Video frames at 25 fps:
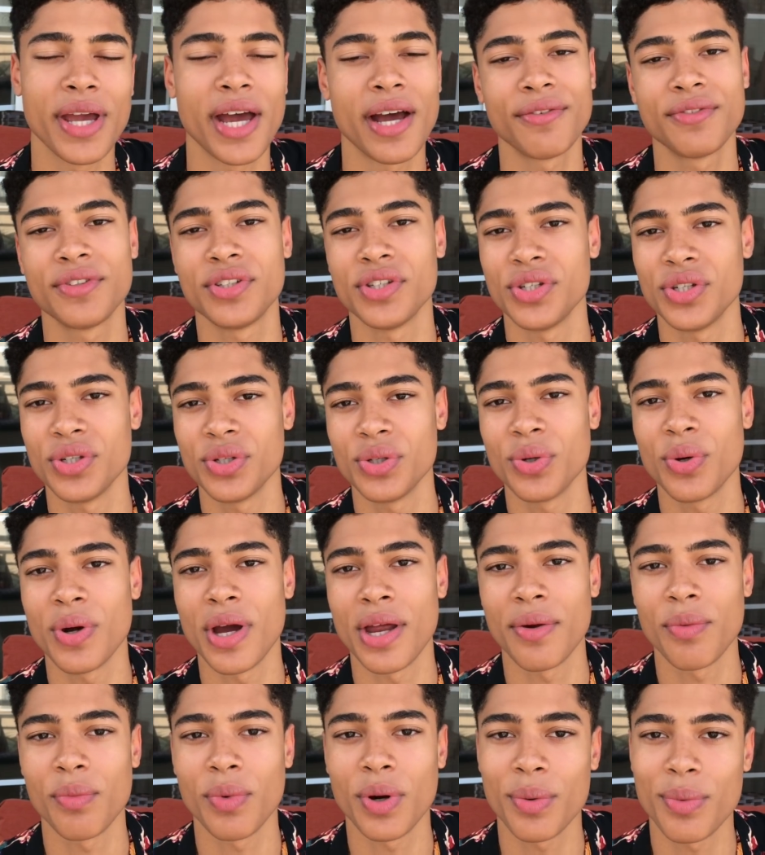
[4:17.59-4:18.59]
we have to do
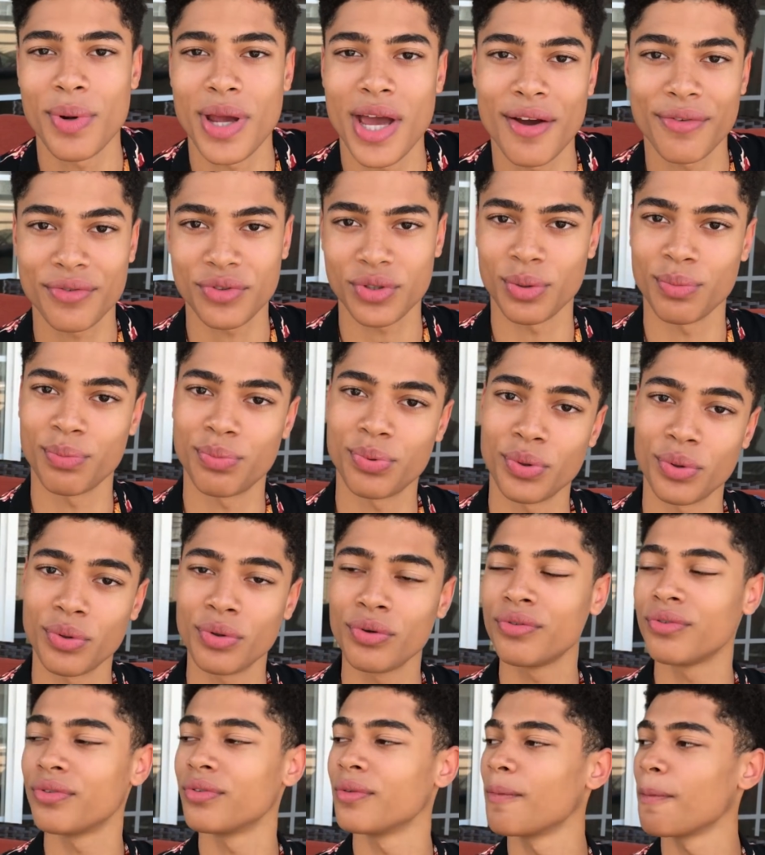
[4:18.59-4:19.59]
and what we have to
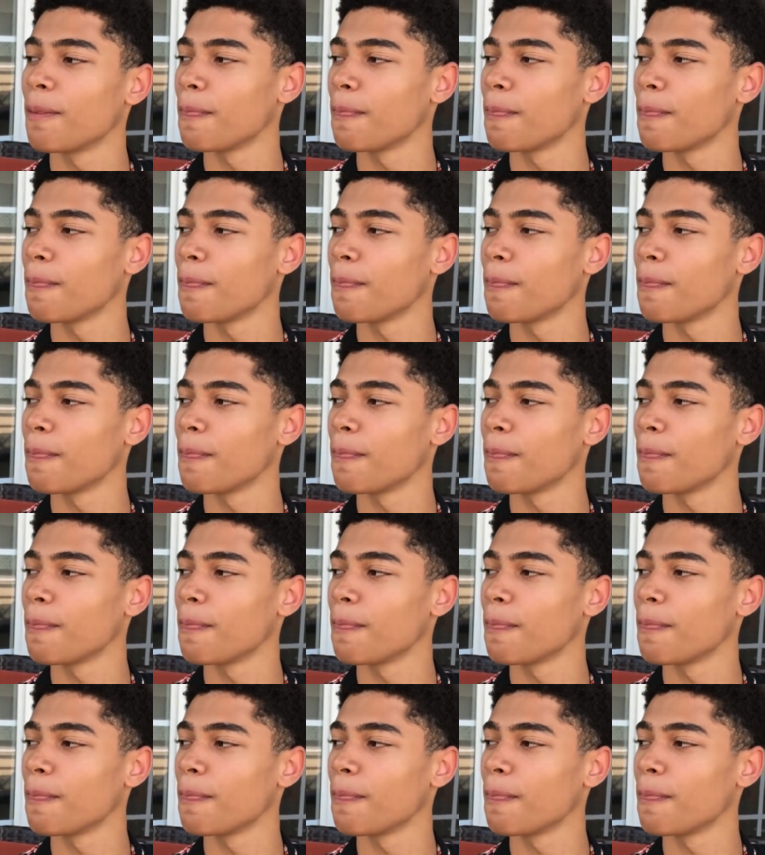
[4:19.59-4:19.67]
improve.